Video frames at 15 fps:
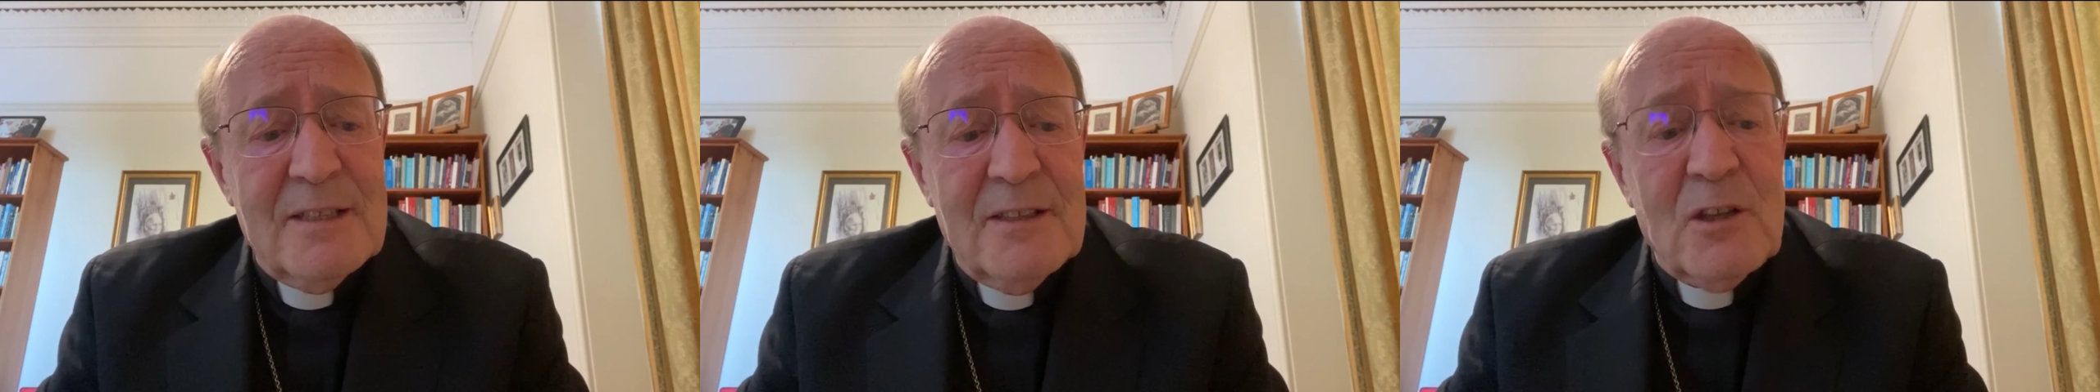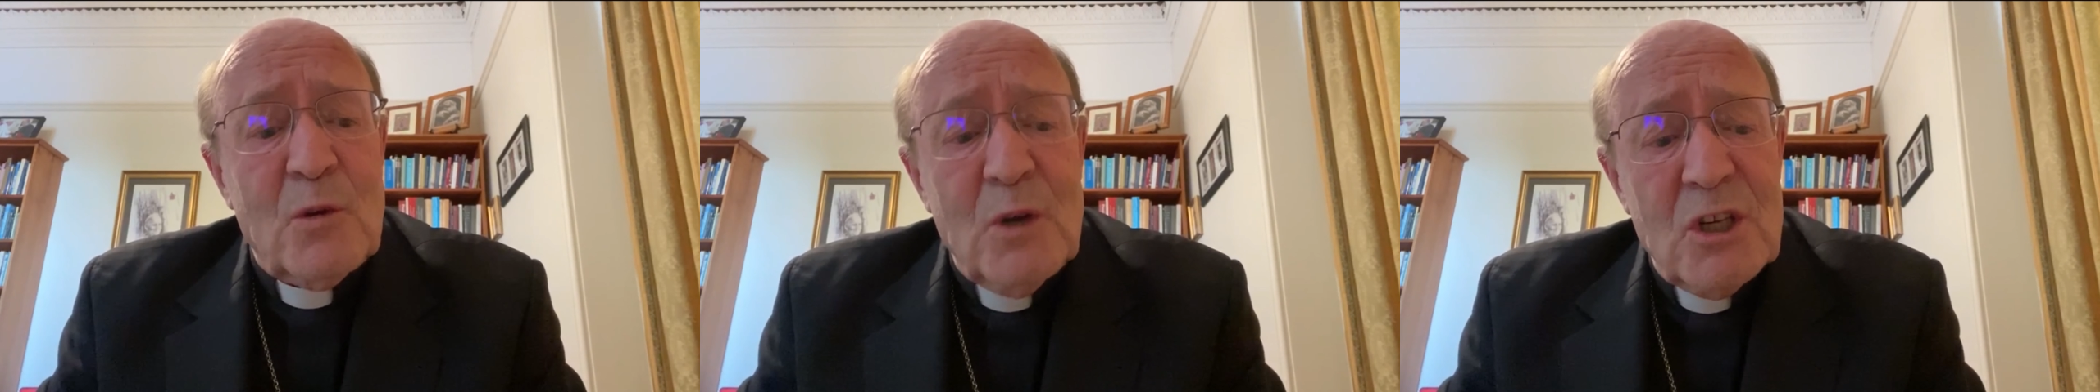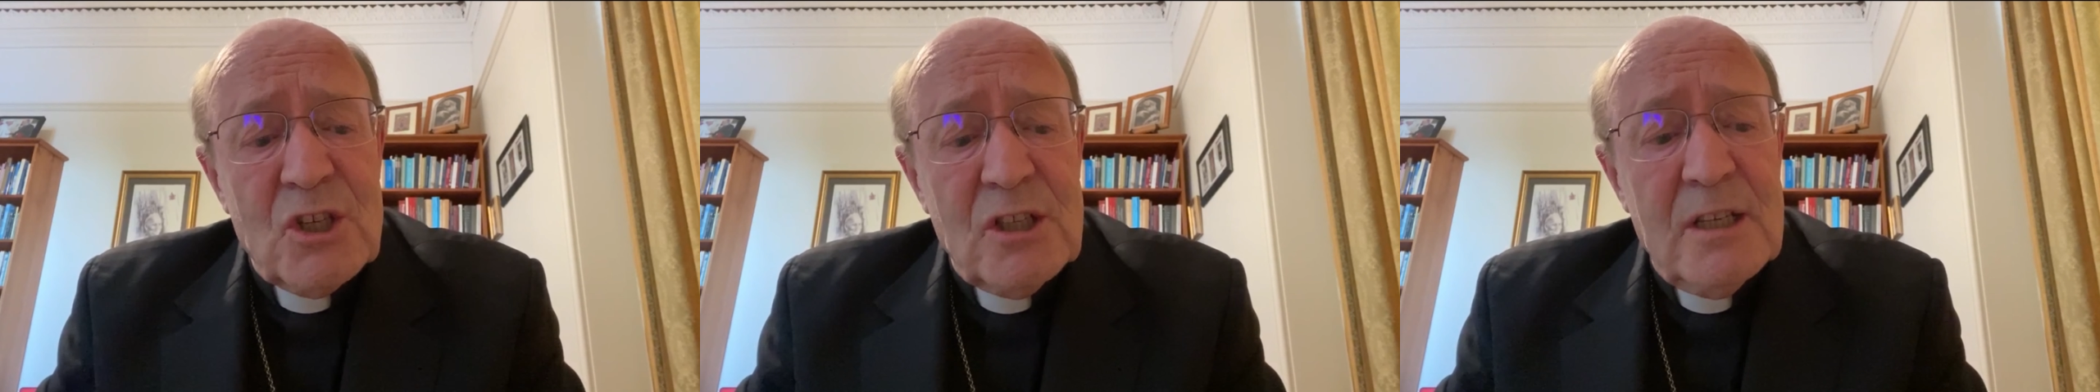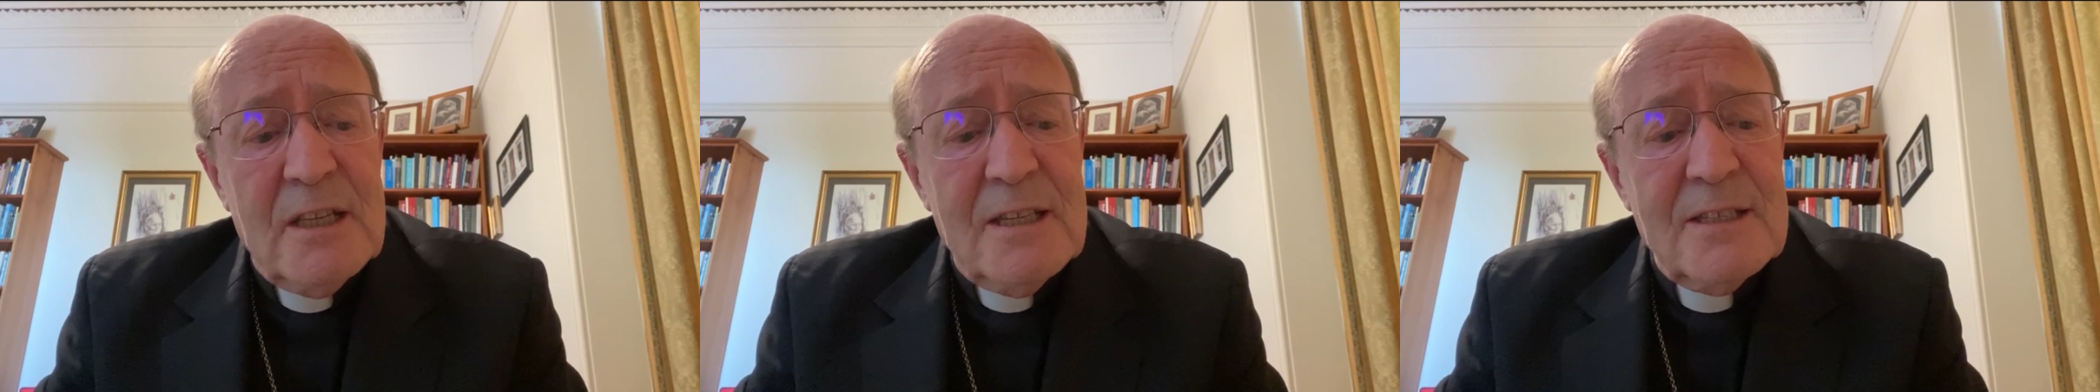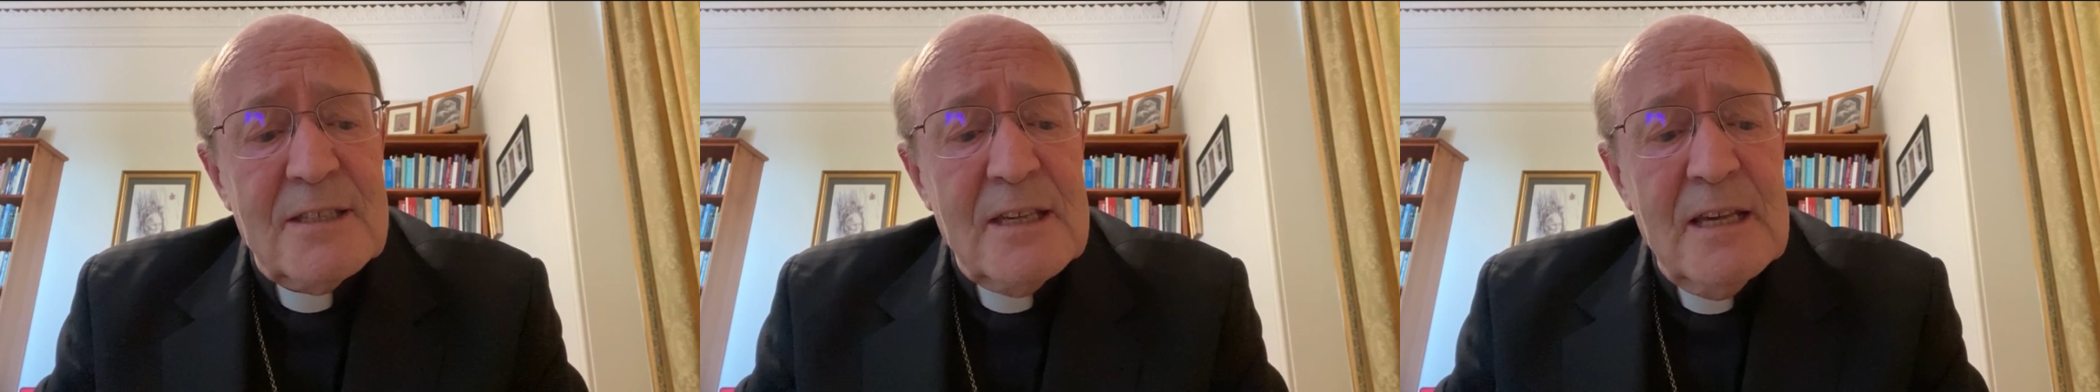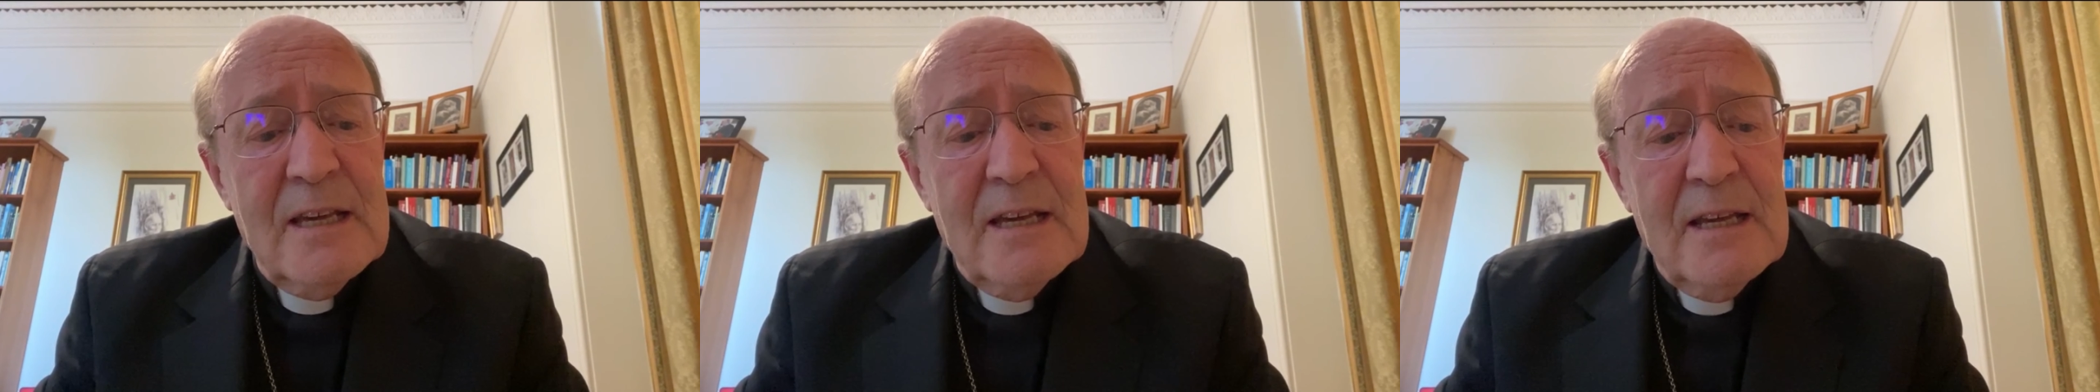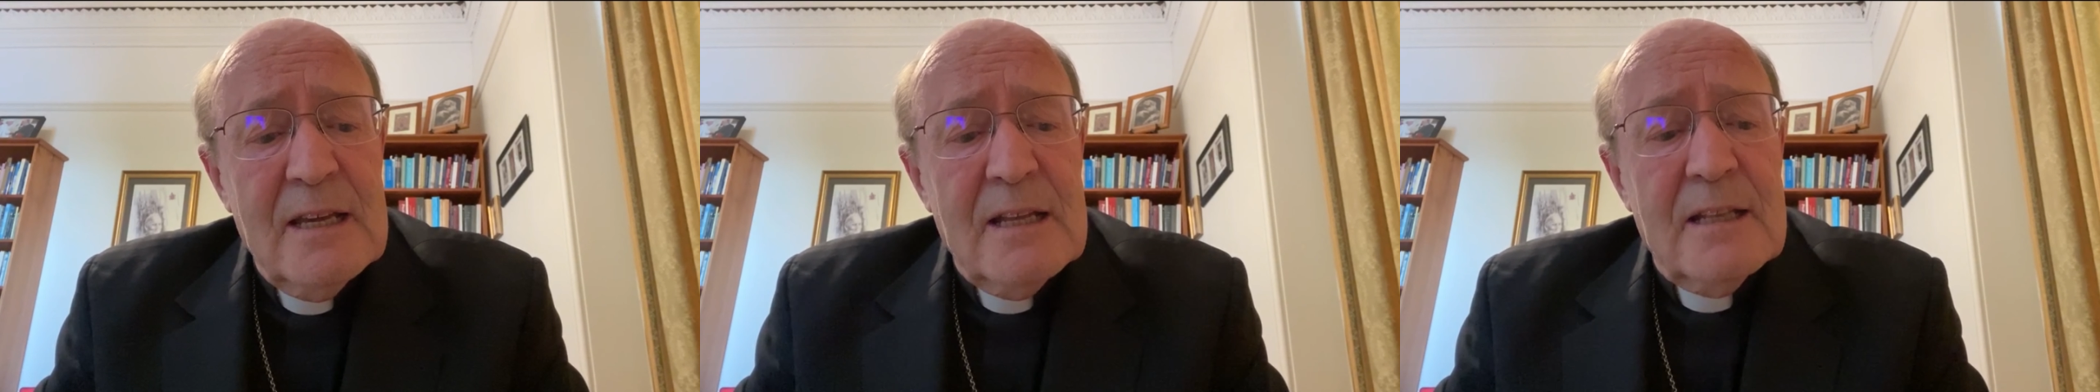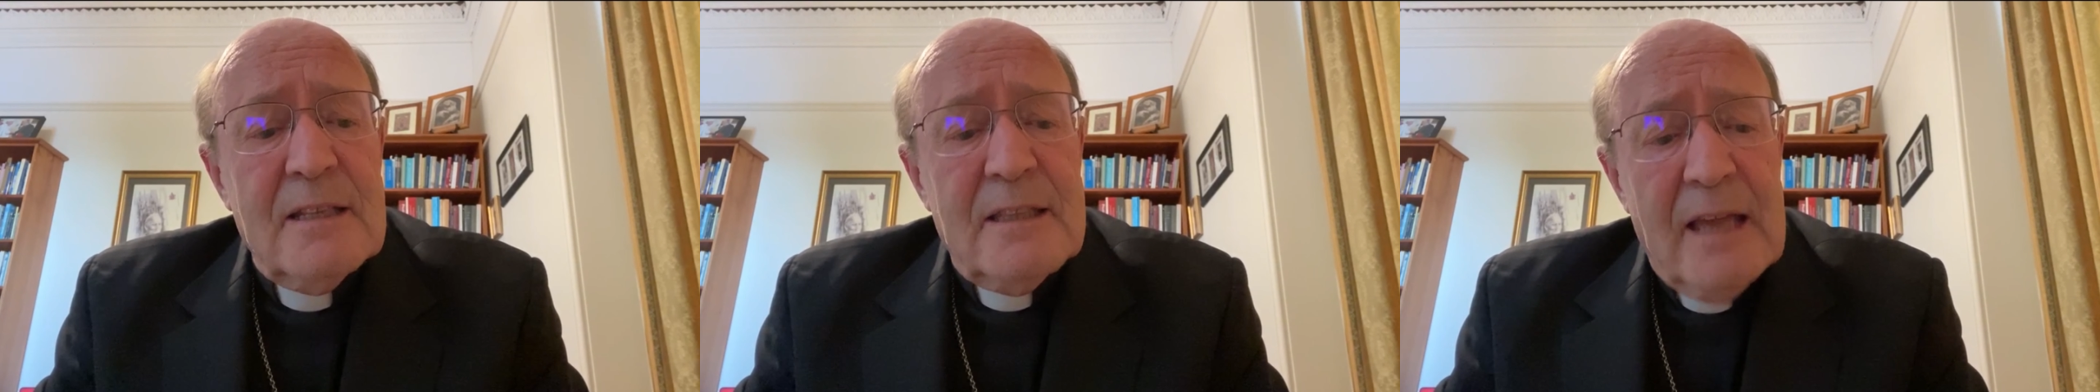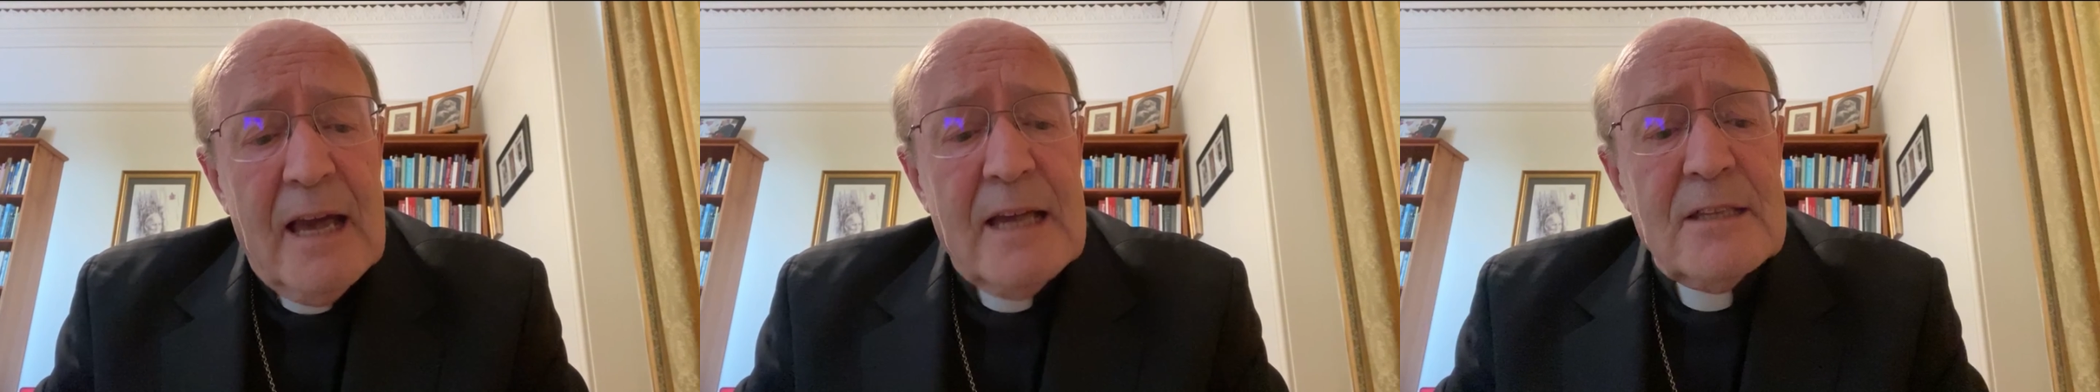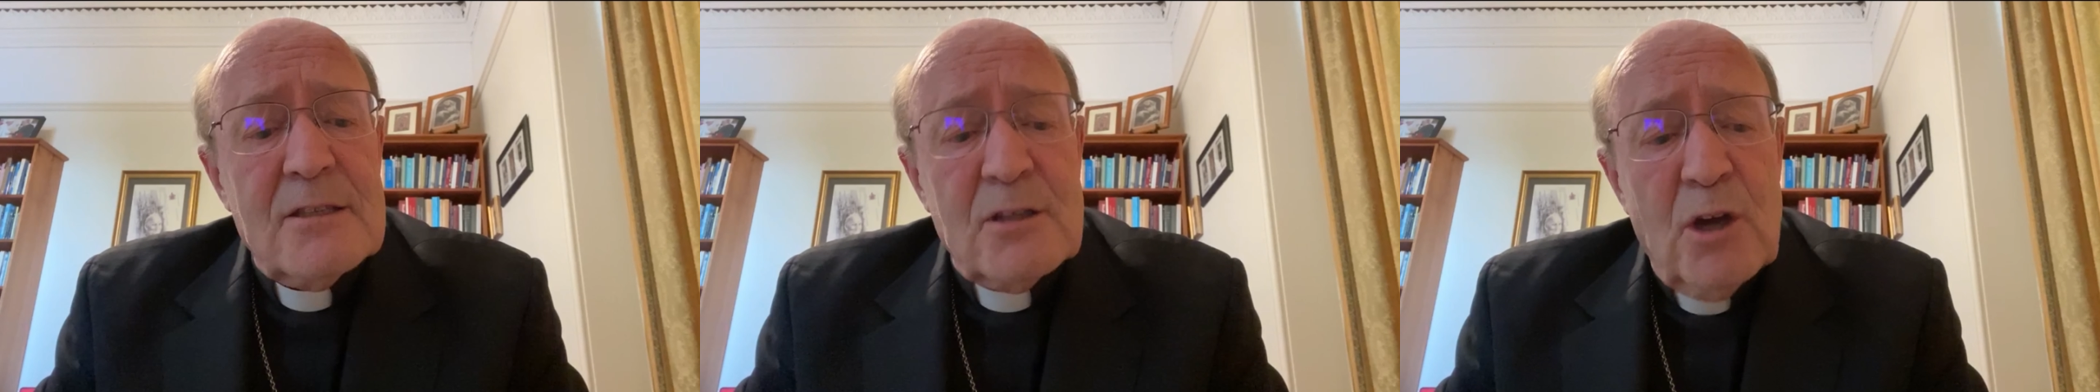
And the question is Does